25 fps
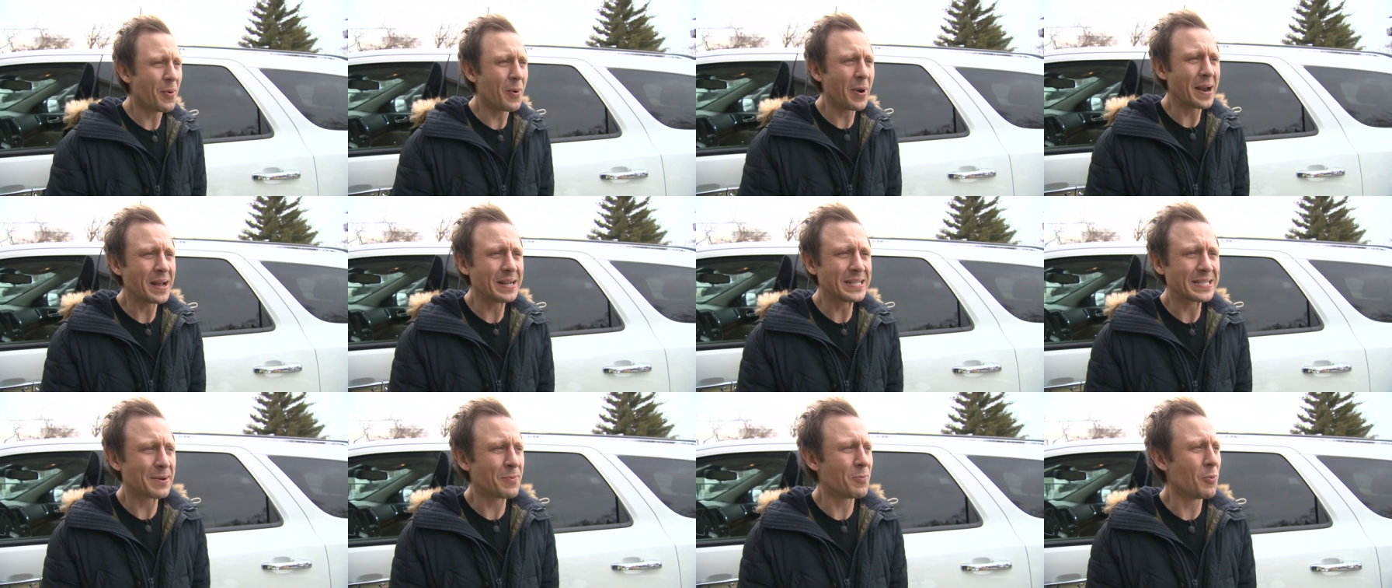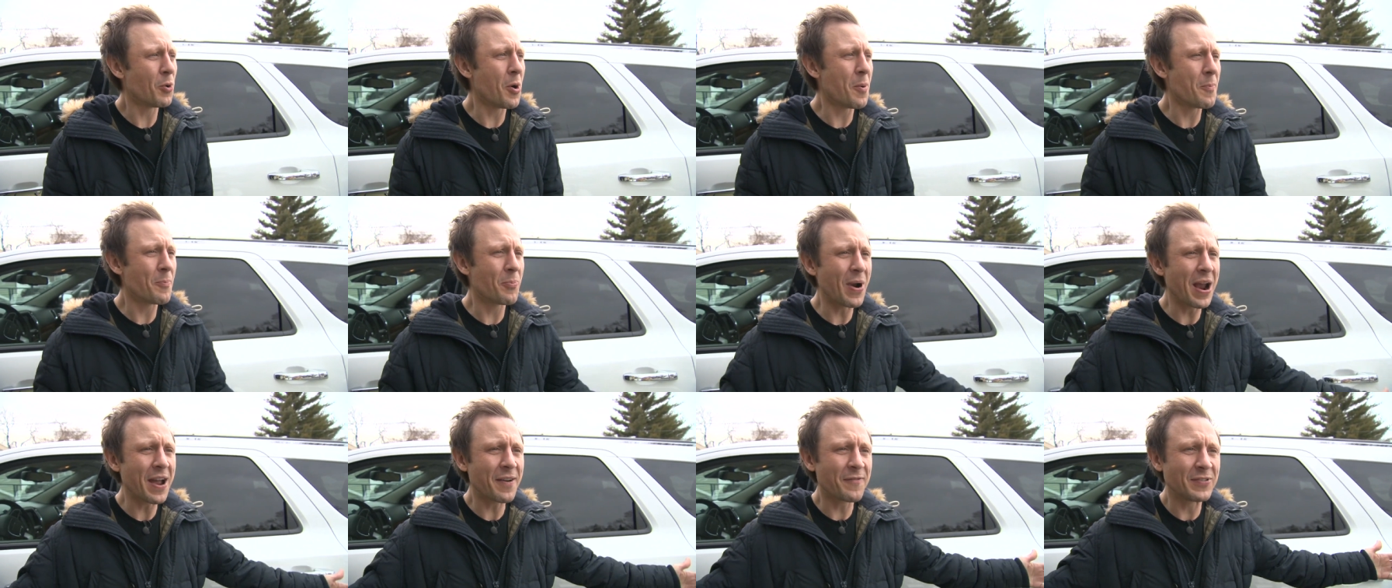I want is a warm
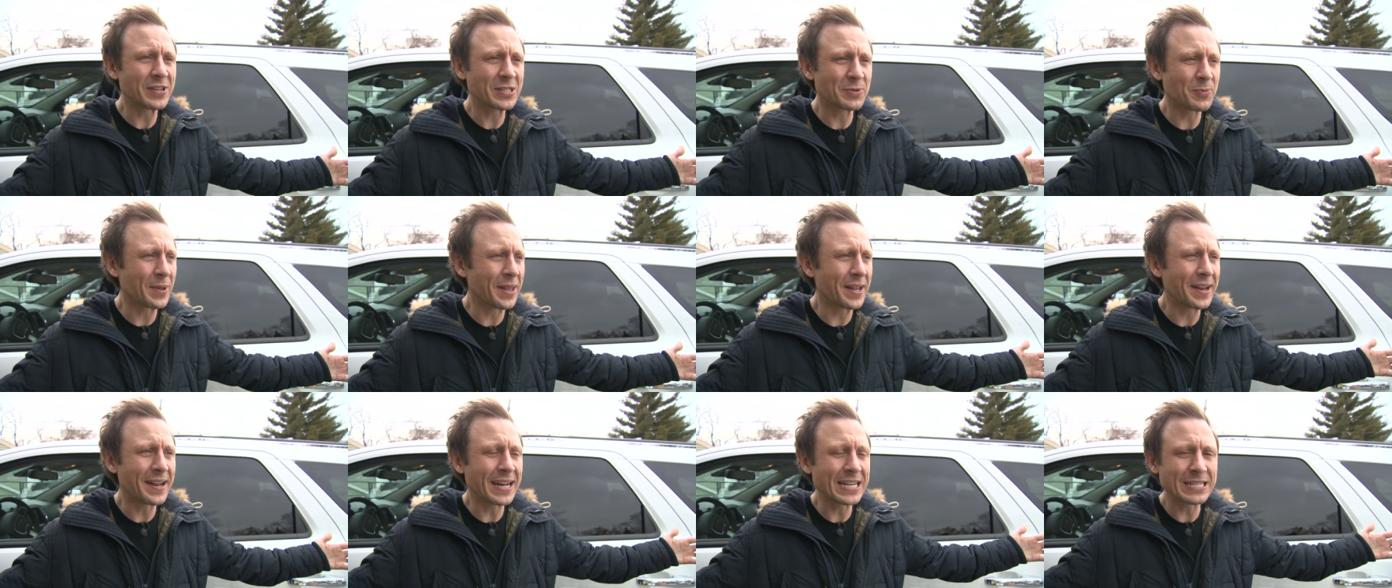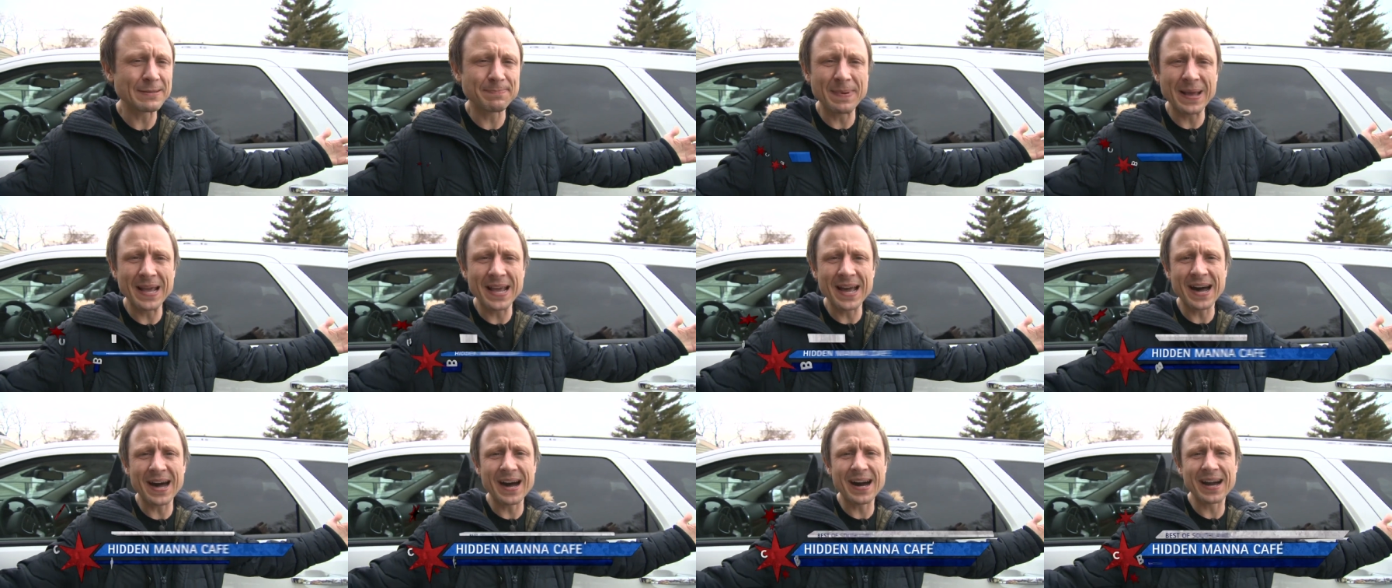breakfast with a nice big
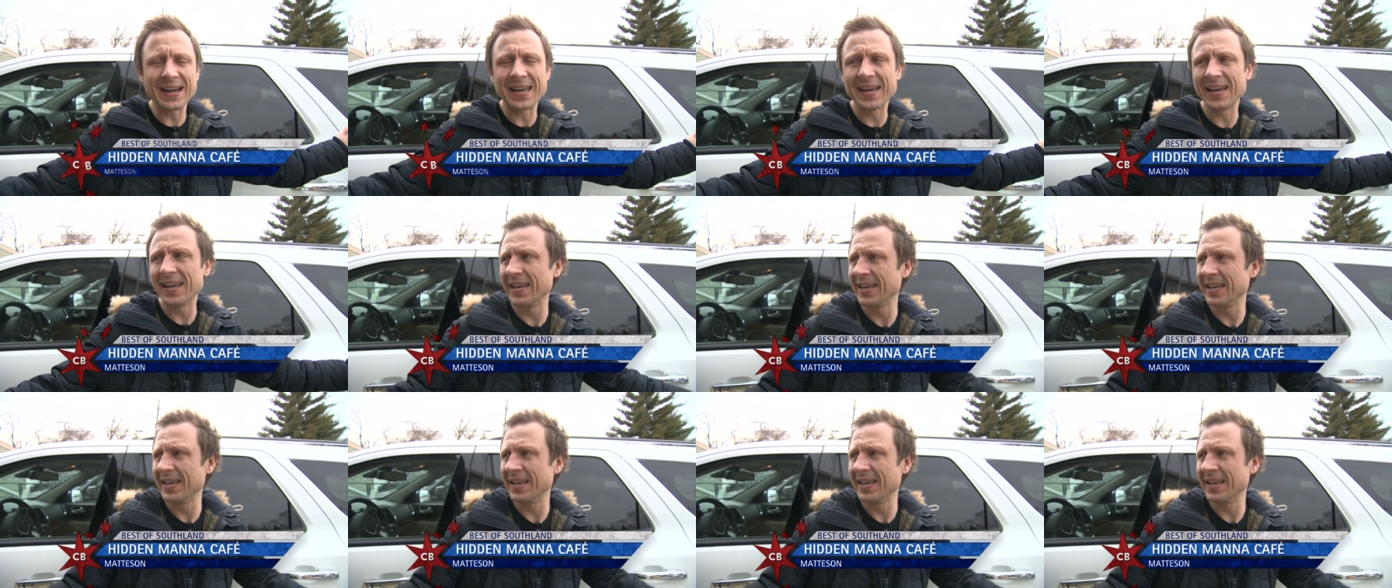hug.